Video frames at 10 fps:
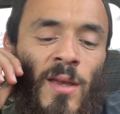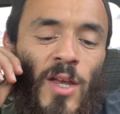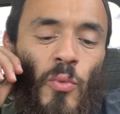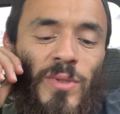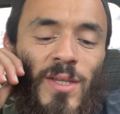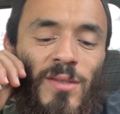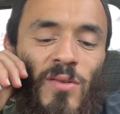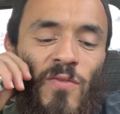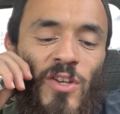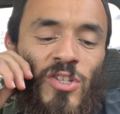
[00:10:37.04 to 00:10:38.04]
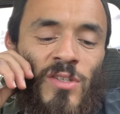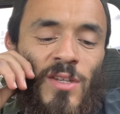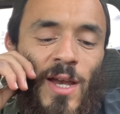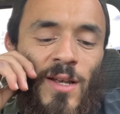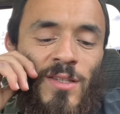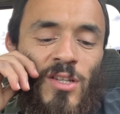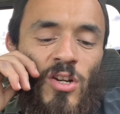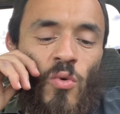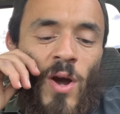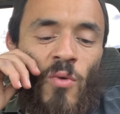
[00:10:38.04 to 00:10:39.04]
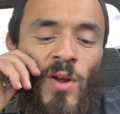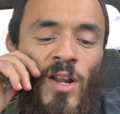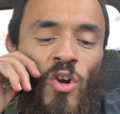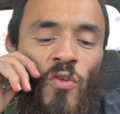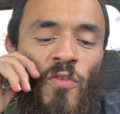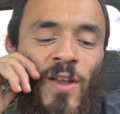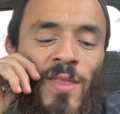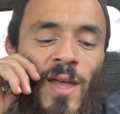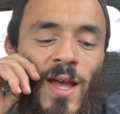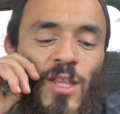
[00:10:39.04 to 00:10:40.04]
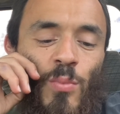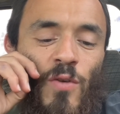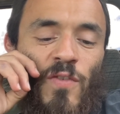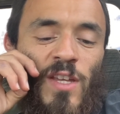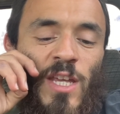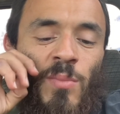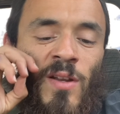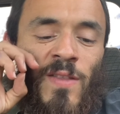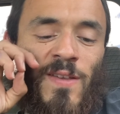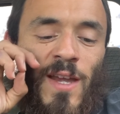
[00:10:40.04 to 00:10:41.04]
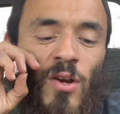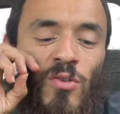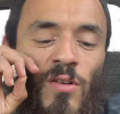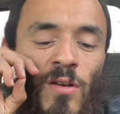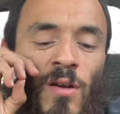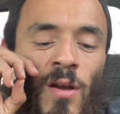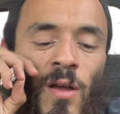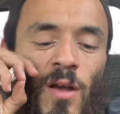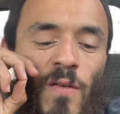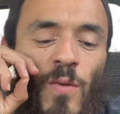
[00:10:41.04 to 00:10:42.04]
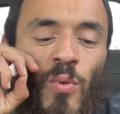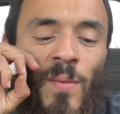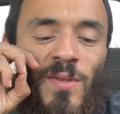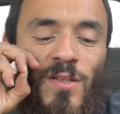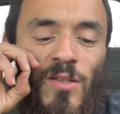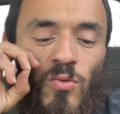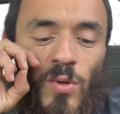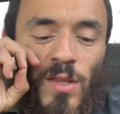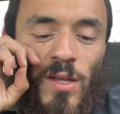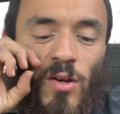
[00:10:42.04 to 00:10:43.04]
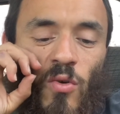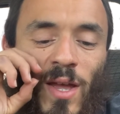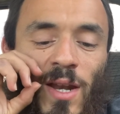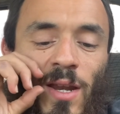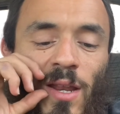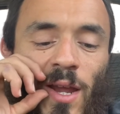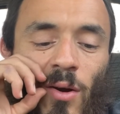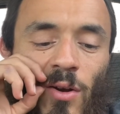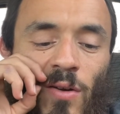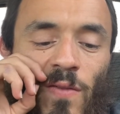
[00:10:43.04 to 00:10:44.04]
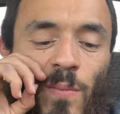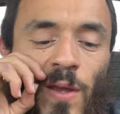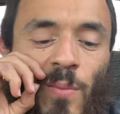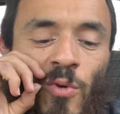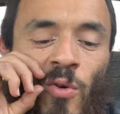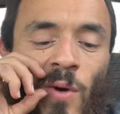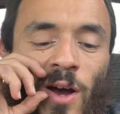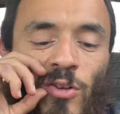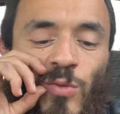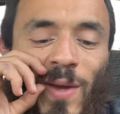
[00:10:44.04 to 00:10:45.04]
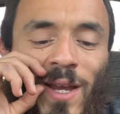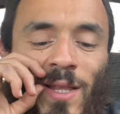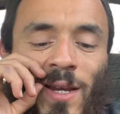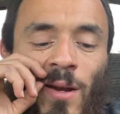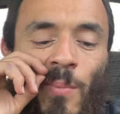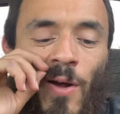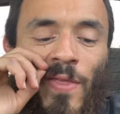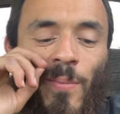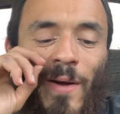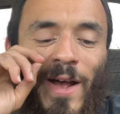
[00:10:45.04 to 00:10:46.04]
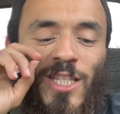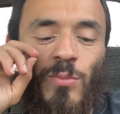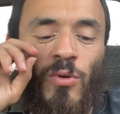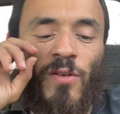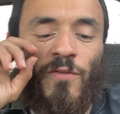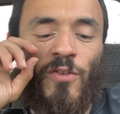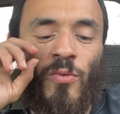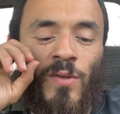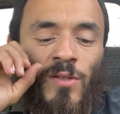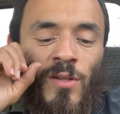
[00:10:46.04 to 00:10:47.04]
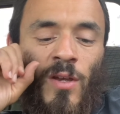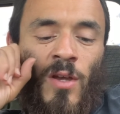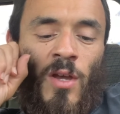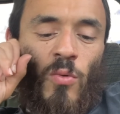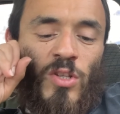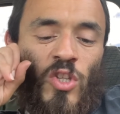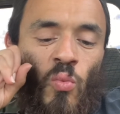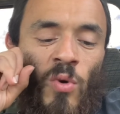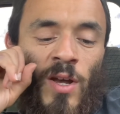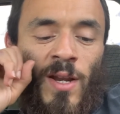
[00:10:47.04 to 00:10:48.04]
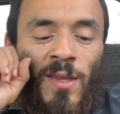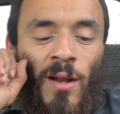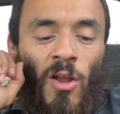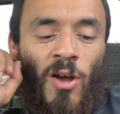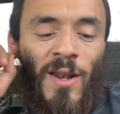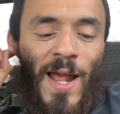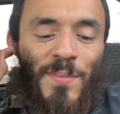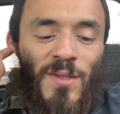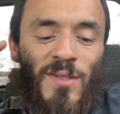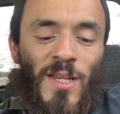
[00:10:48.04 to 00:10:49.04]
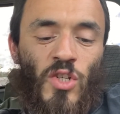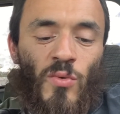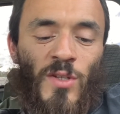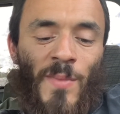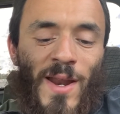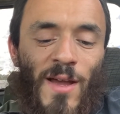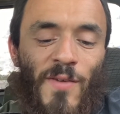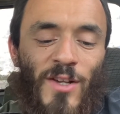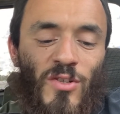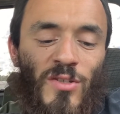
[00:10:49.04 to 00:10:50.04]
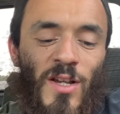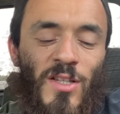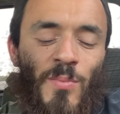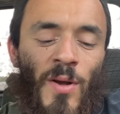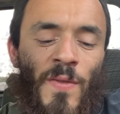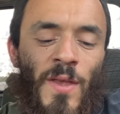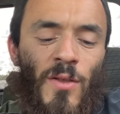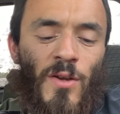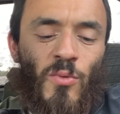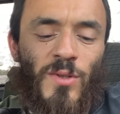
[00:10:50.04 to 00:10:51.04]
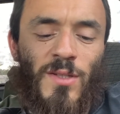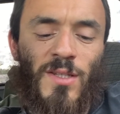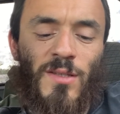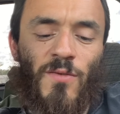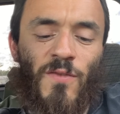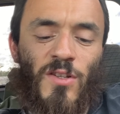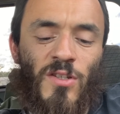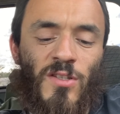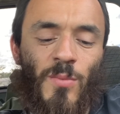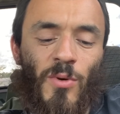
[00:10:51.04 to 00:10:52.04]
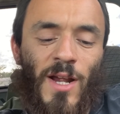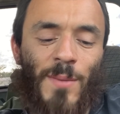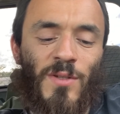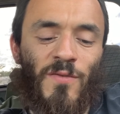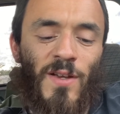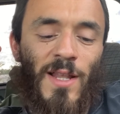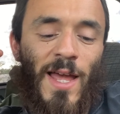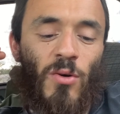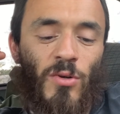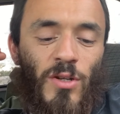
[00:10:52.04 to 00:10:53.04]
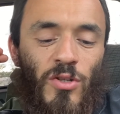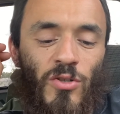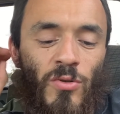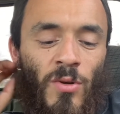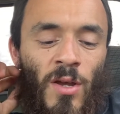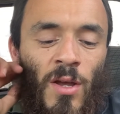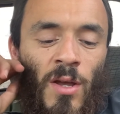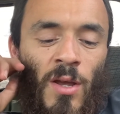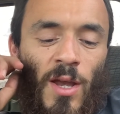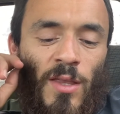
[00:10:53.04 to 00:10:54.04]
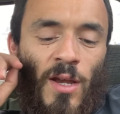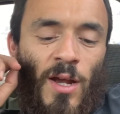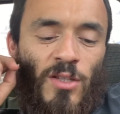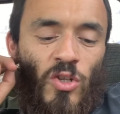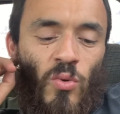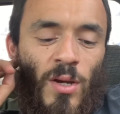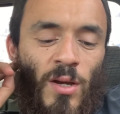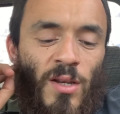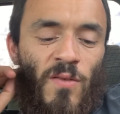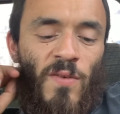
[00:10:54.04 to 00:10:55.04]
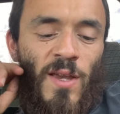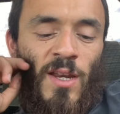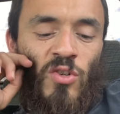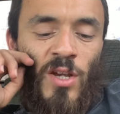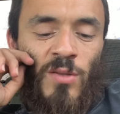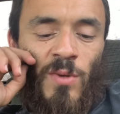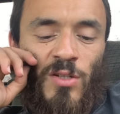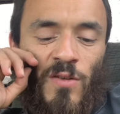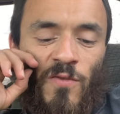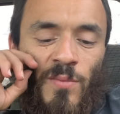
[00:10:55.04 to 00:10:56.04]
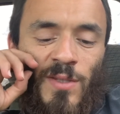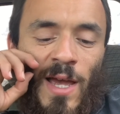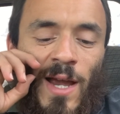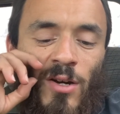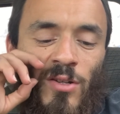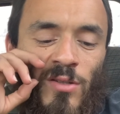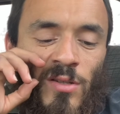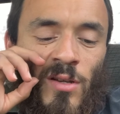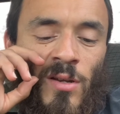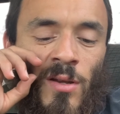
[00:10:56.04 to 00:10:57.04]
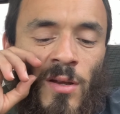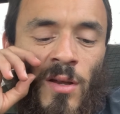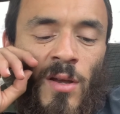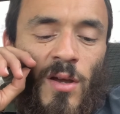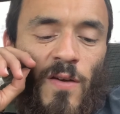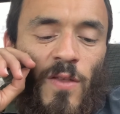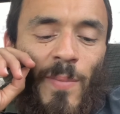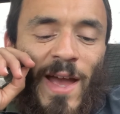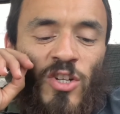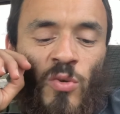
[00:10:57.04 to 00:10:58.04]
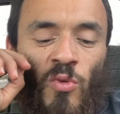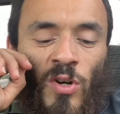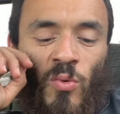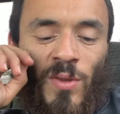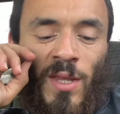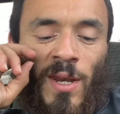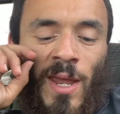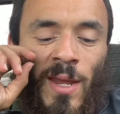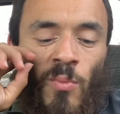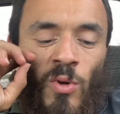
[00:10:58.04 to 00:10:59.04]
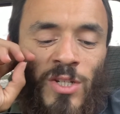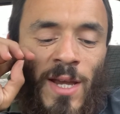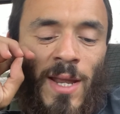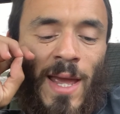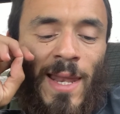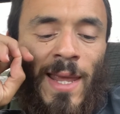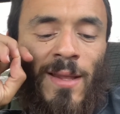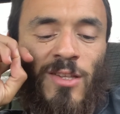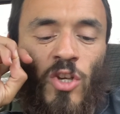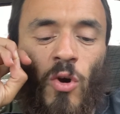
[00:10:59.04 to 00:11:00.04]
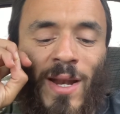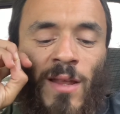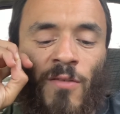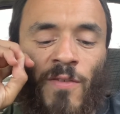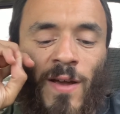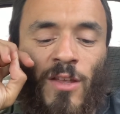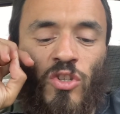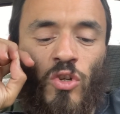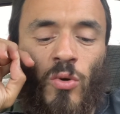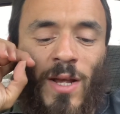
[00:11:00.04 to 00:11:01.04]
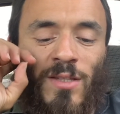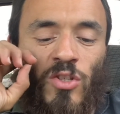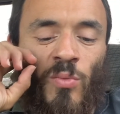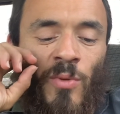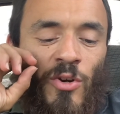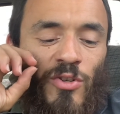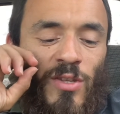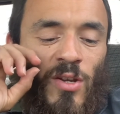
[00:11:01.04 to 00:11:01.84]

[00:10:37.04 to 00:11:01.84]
it was this deficiency I considered while running over in thought the perfect keeping of the character of the premises with the accredited character of the people, and while speculating upon the possible influence which the one in the long lapse of centuries might have exercised upon the other. It was this deficiency, perhaps, of collateral issue, and the consequent undeviating transmission from sire to son of the patrimony with the name which had at length so identified the two as to merge the